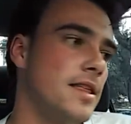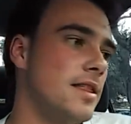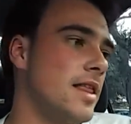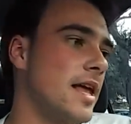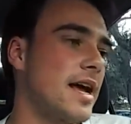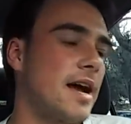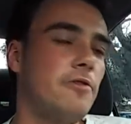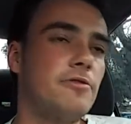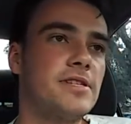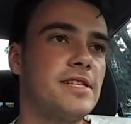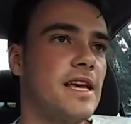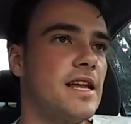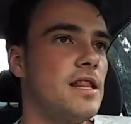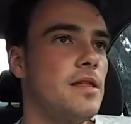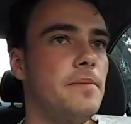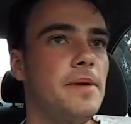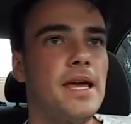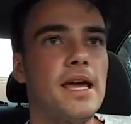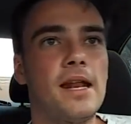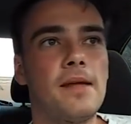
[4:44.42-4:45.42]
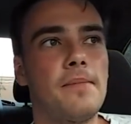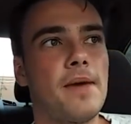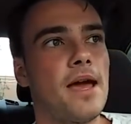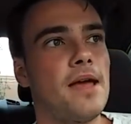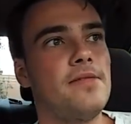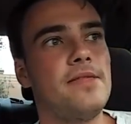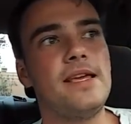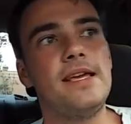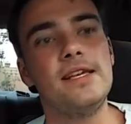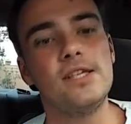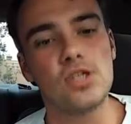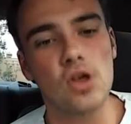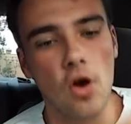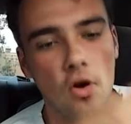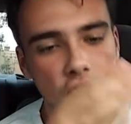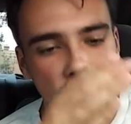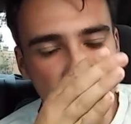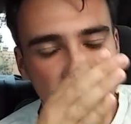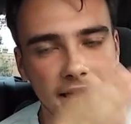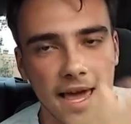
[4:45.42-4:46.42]
Like I was saying in the beginning, man, these
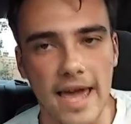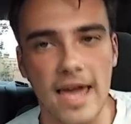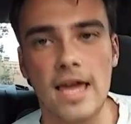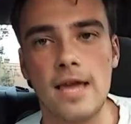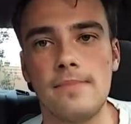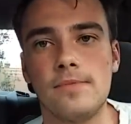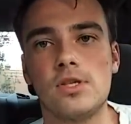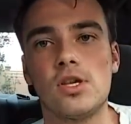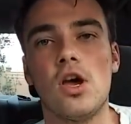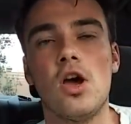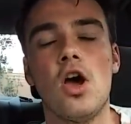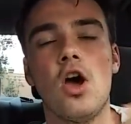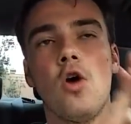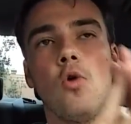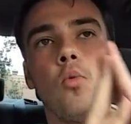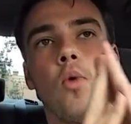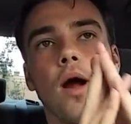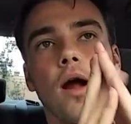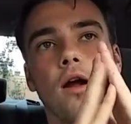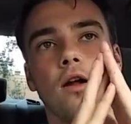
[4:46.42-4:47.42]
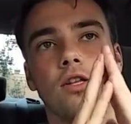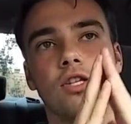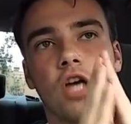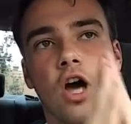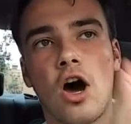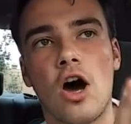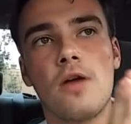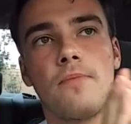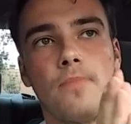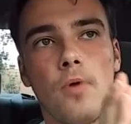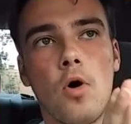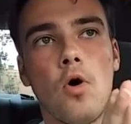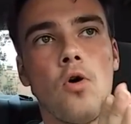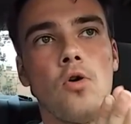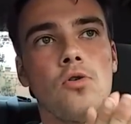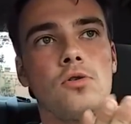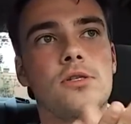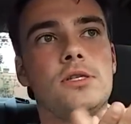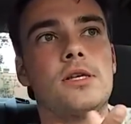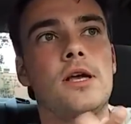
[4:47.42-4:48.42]
are the games where Todd
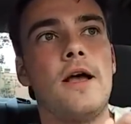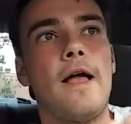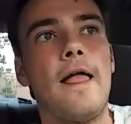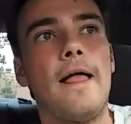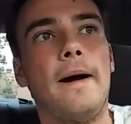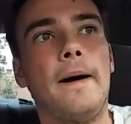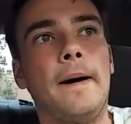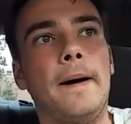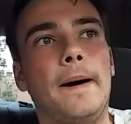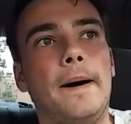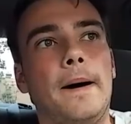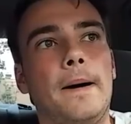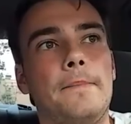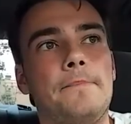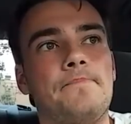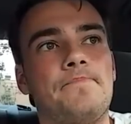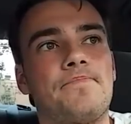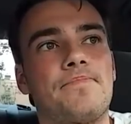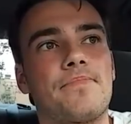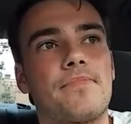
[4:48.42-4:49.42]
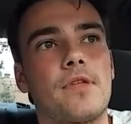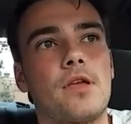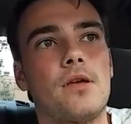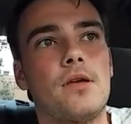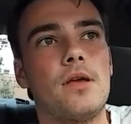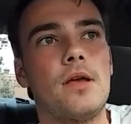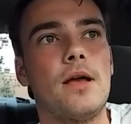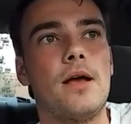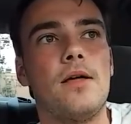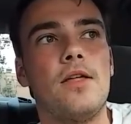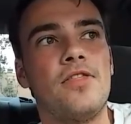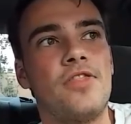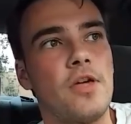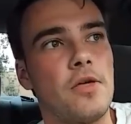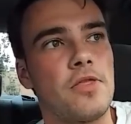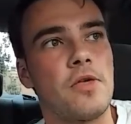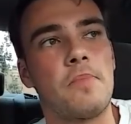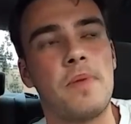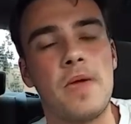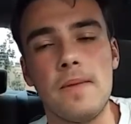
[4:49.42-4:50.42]
Bowles,
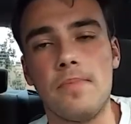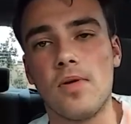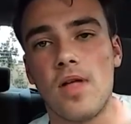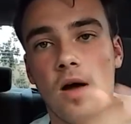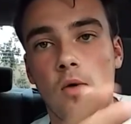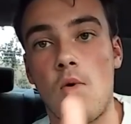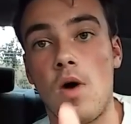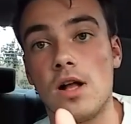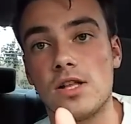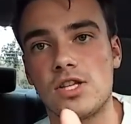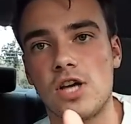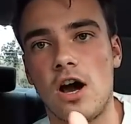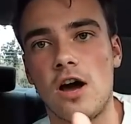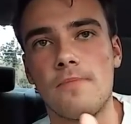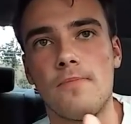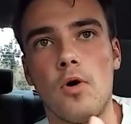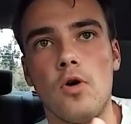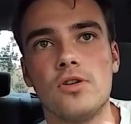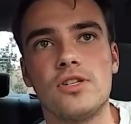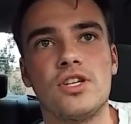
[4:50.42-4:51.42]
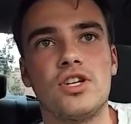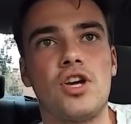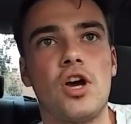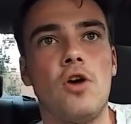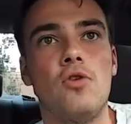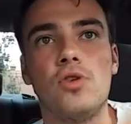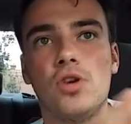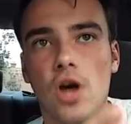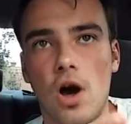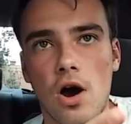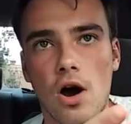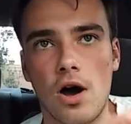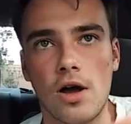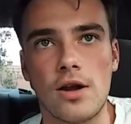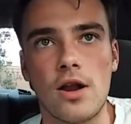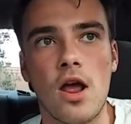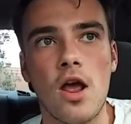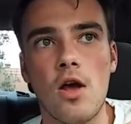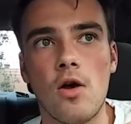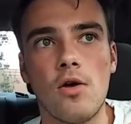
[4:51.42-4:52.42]
the people that want Todd Bowles and co
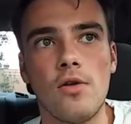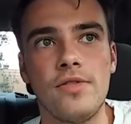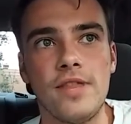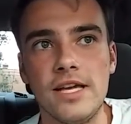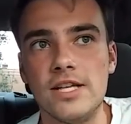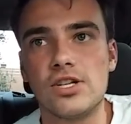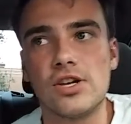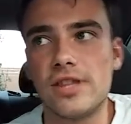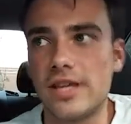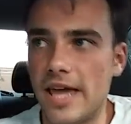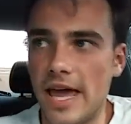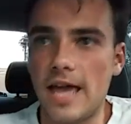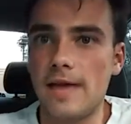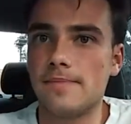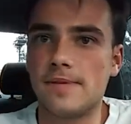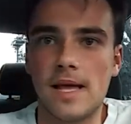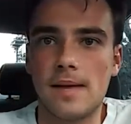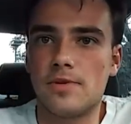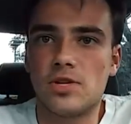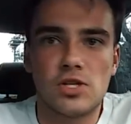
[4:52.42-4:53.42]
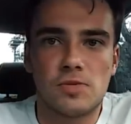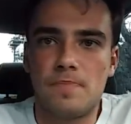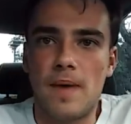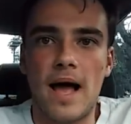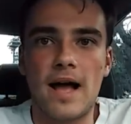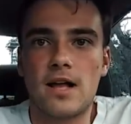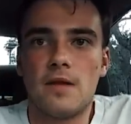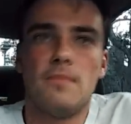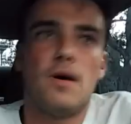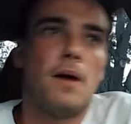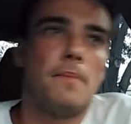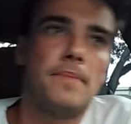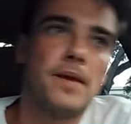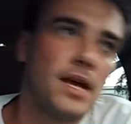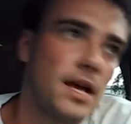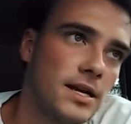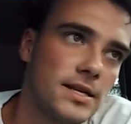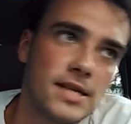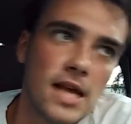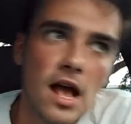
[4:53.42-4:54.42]
gone, these are the games that just back them up
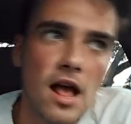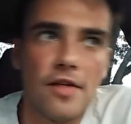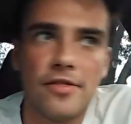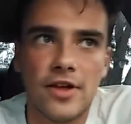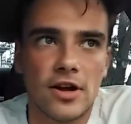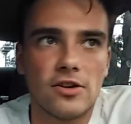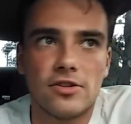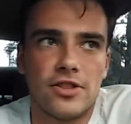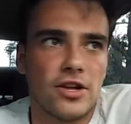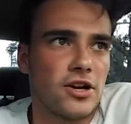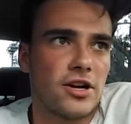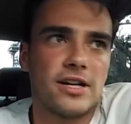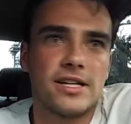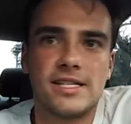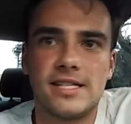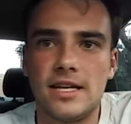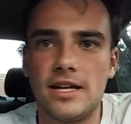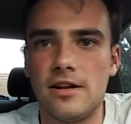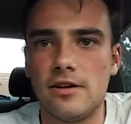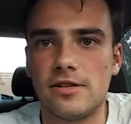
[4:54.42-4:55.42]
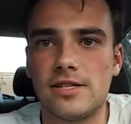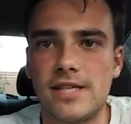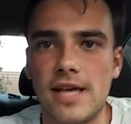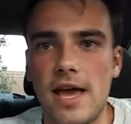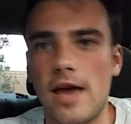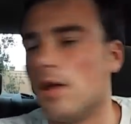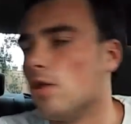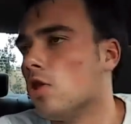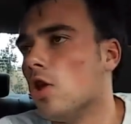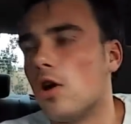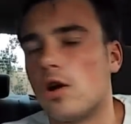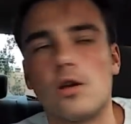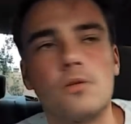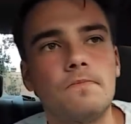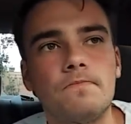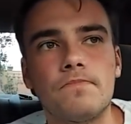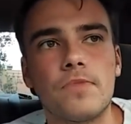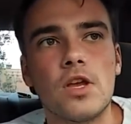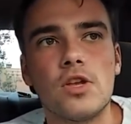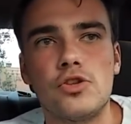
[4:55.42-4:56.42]
because they're going to sit here and say, look,
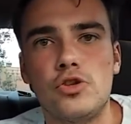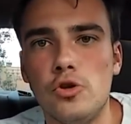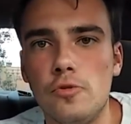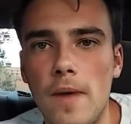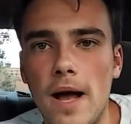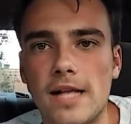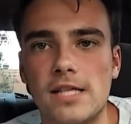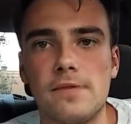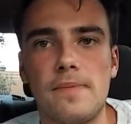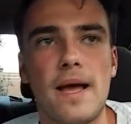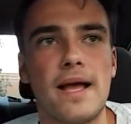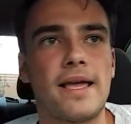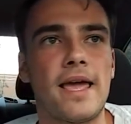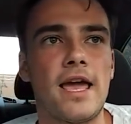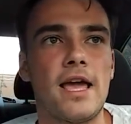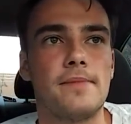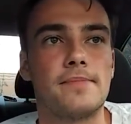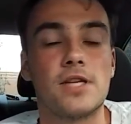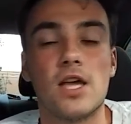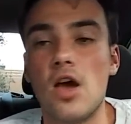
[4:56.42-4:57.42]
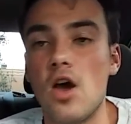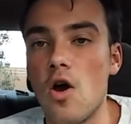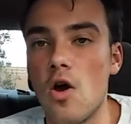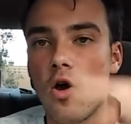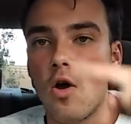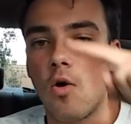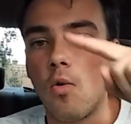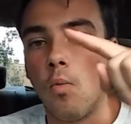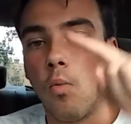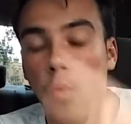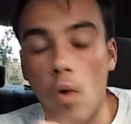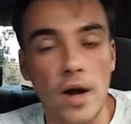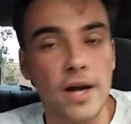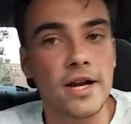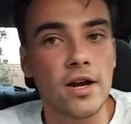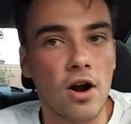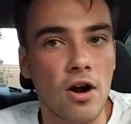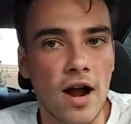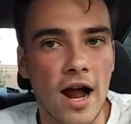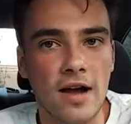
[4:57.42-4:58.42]
two back-to-back games, one
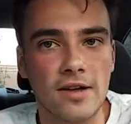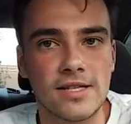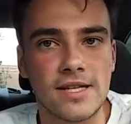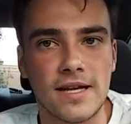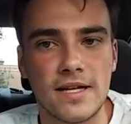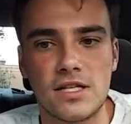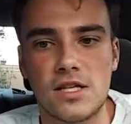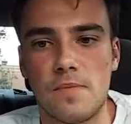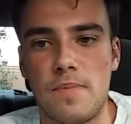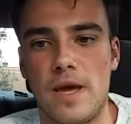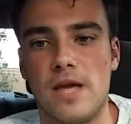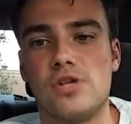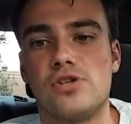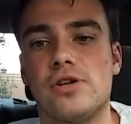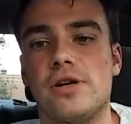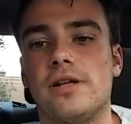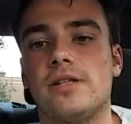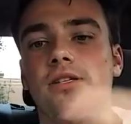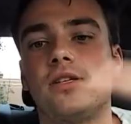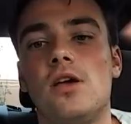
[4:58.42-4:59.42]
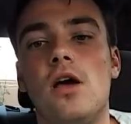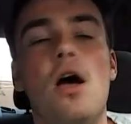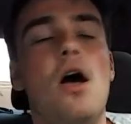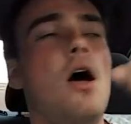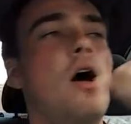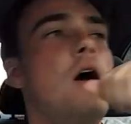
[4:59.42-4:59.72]
in our house against the Patriots,